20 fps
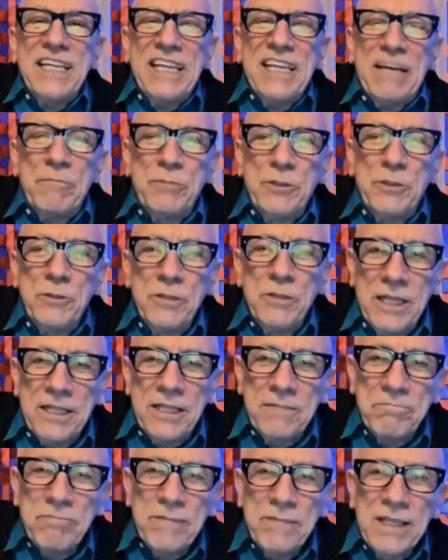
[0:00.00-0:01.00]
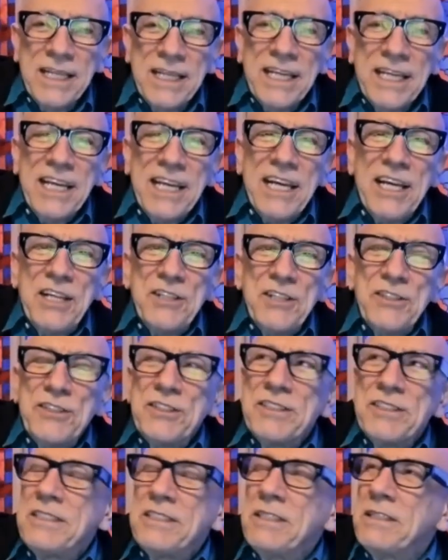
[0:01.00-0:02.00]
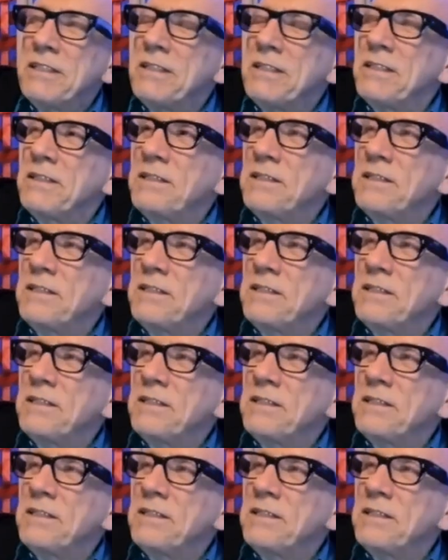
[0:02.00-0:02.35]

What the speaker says: King Abdullah, and